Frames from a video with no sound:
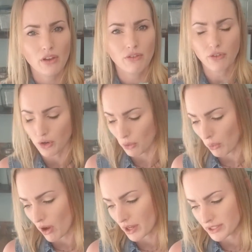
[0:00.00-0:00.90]
For a
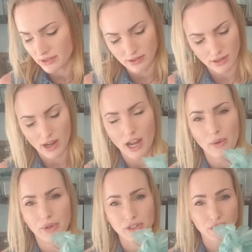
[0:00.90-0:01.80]
wand, I
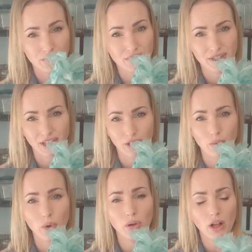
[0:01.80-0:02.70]
would just get
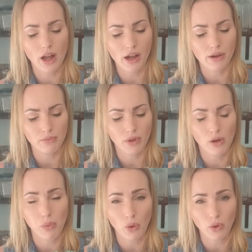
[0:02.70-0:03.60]

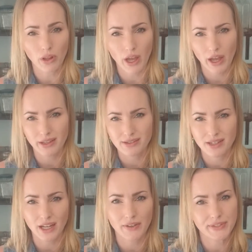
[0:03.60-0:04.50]
a
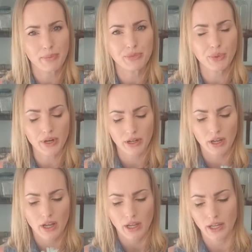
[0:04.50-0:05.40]
stick of some sort,
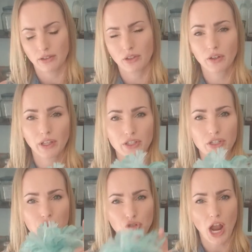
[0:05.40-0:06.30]
and literally
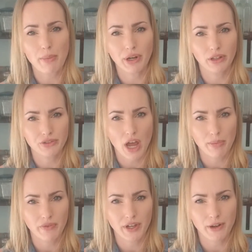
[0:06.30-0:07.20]
just jab it on
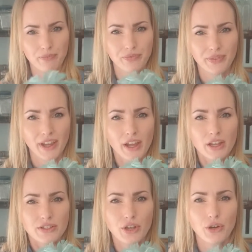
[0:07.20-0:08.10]
top of there.
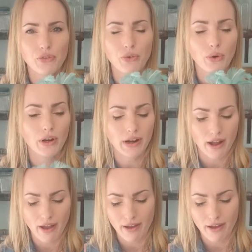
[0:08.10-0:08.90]
So for